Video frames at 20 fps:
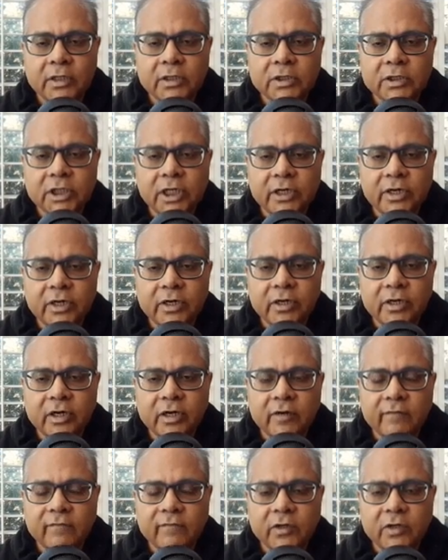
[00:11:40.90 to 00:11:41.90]
jet
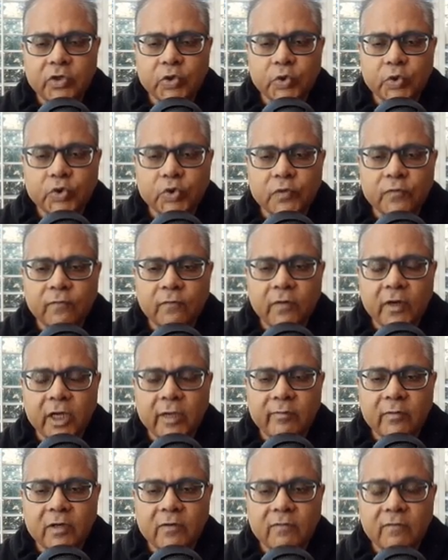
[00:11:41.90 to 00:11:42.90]
aircraft are used to fly
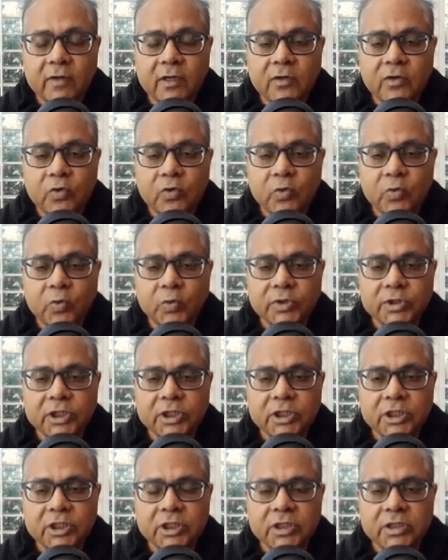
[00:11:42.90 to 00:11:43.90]
between two
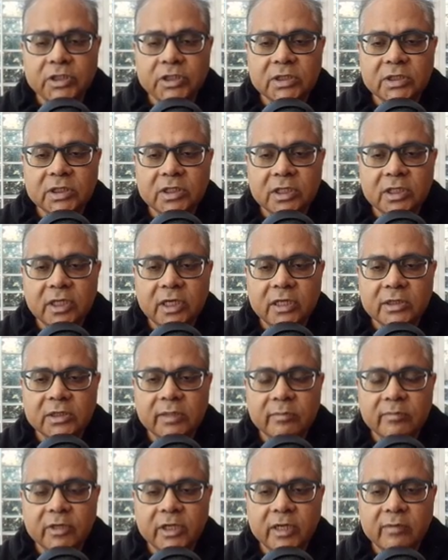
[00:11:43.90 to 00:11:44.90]
cities, and
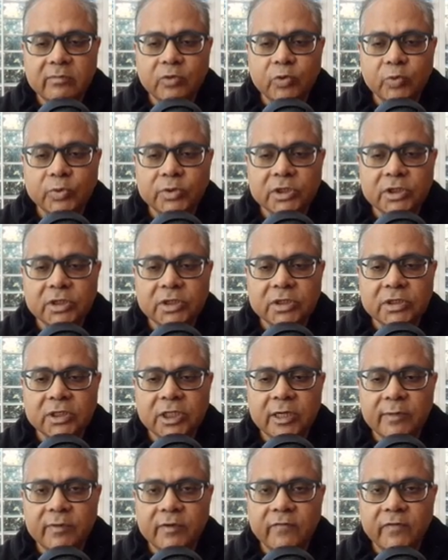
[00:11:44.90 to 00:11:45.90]
sometimes two cities
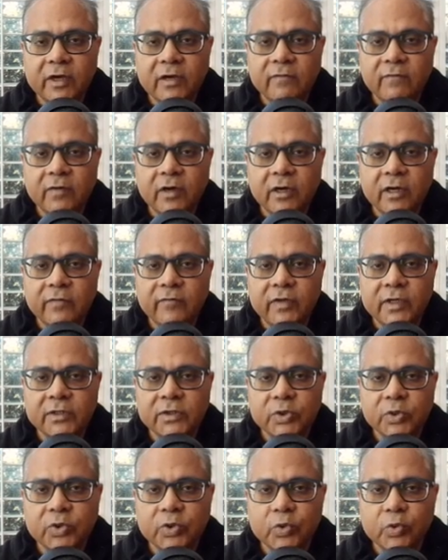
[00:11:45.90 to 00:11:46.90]
can be very far away.
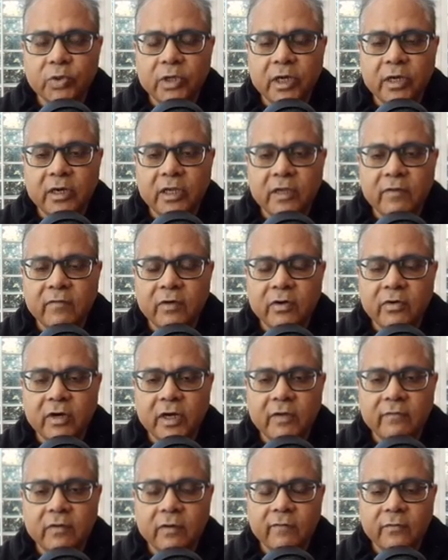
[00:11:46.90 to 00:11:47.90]
So you can even
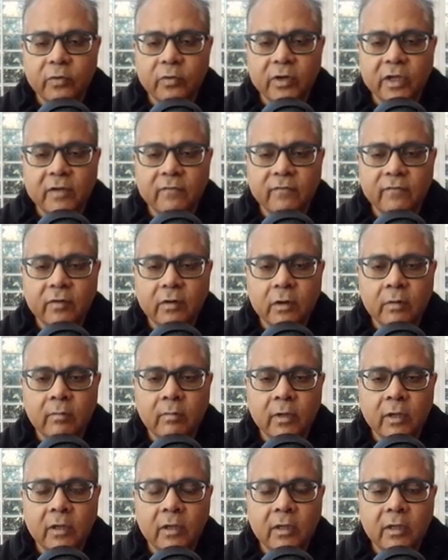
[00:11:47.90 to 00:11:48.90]
travel today from
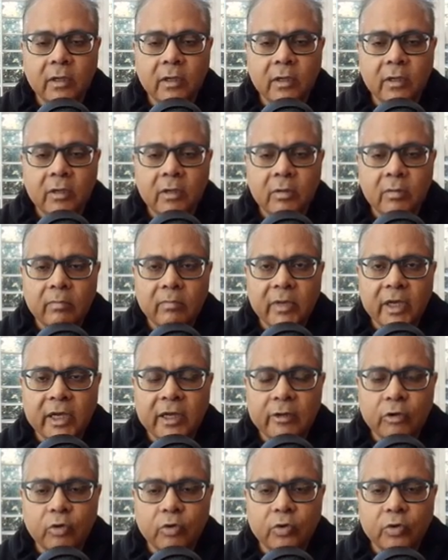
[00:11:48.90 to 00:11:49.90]

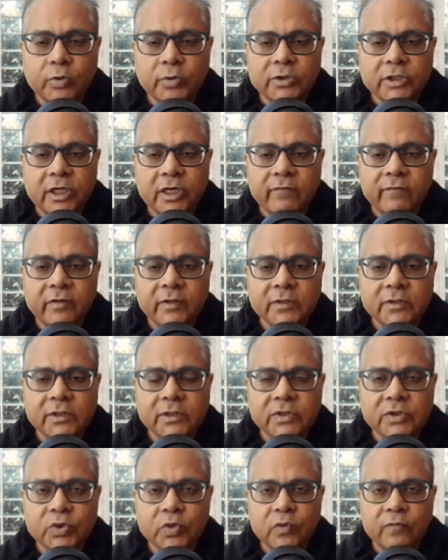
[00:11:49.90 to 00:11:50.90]
Bangalore to San
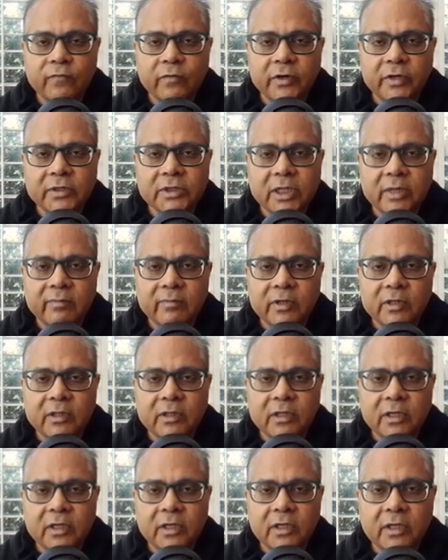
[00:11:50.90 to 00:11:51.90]
Francisco, for
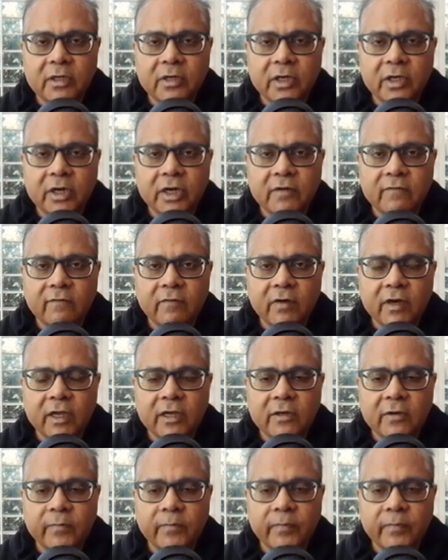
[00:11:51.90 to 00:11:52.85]
example, in a direct flight.